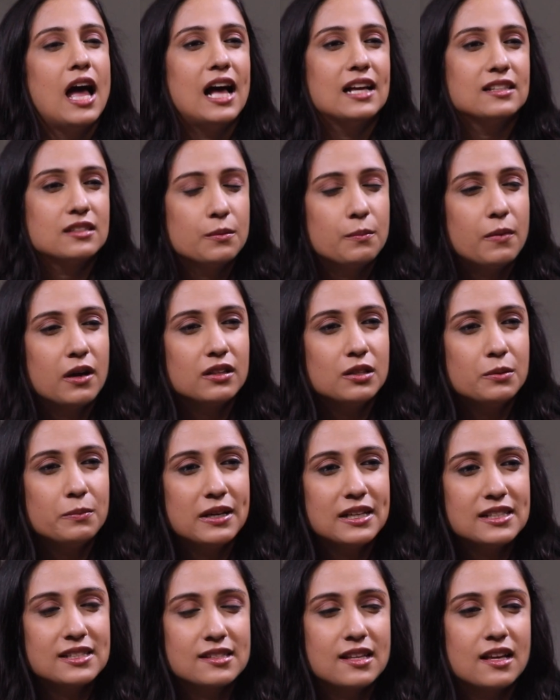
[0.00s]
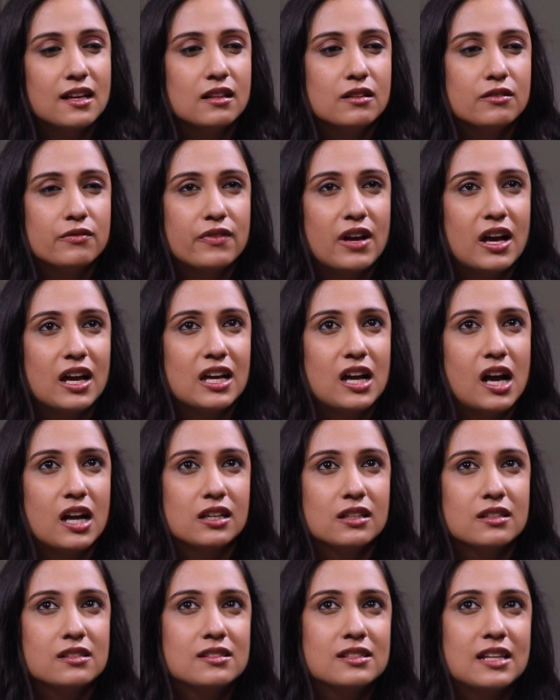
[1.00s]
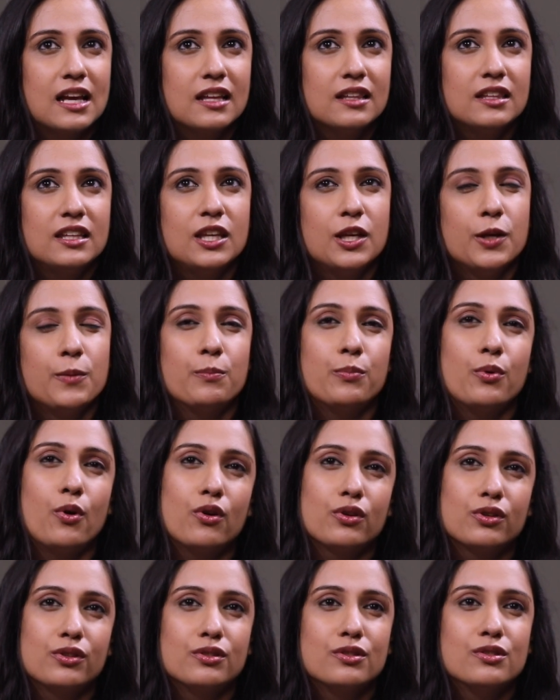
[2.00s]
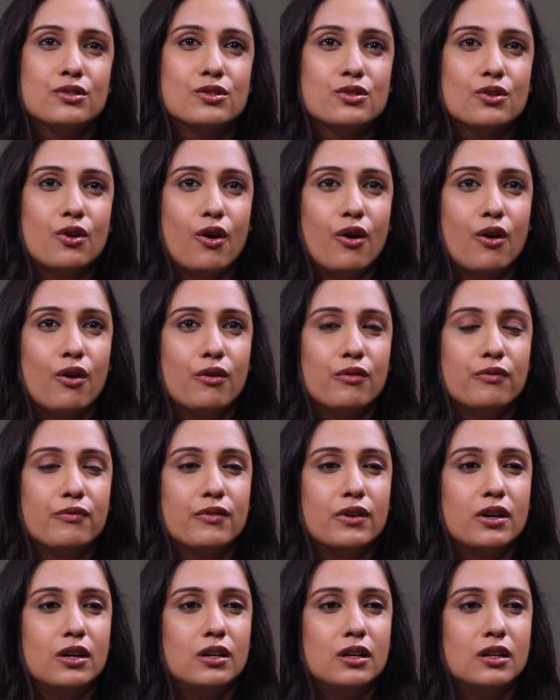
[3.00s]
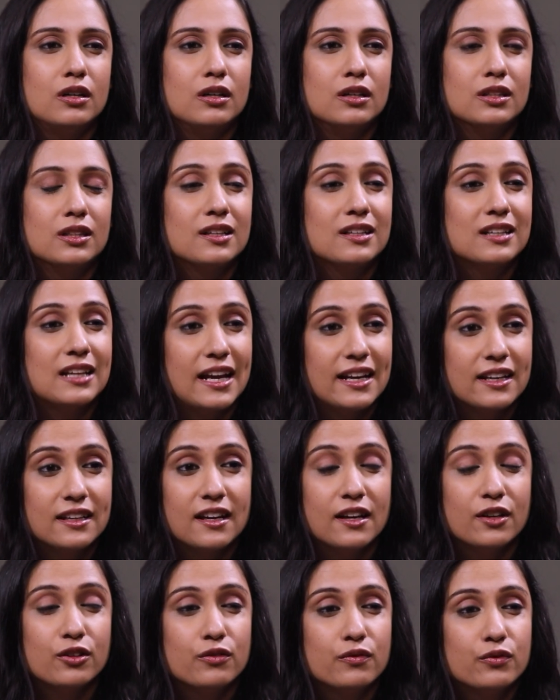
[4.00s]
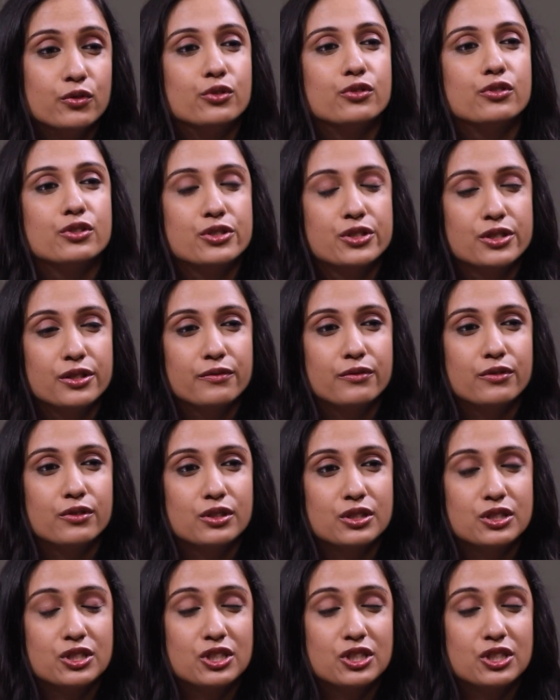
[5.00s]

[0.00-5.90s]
As a mother myself, I understand the importance of the right kind of nutrition for a